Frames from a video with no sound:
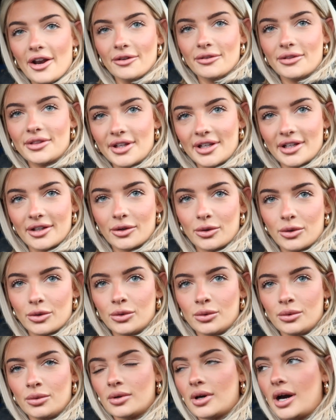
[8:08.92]
don't think
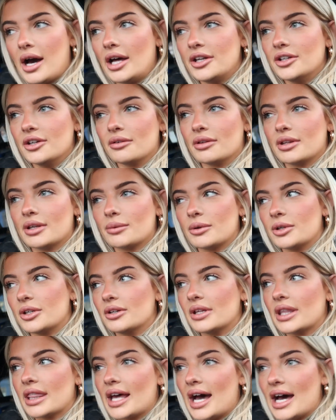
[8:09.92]
we're
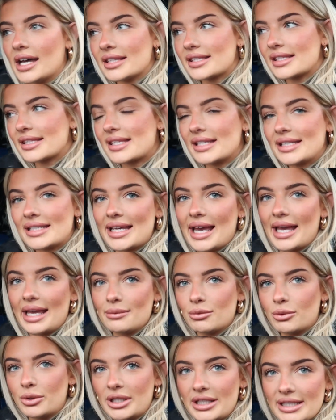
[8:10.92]
doing that
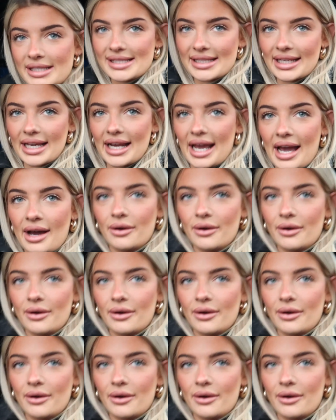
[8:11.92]
today, but we need to get it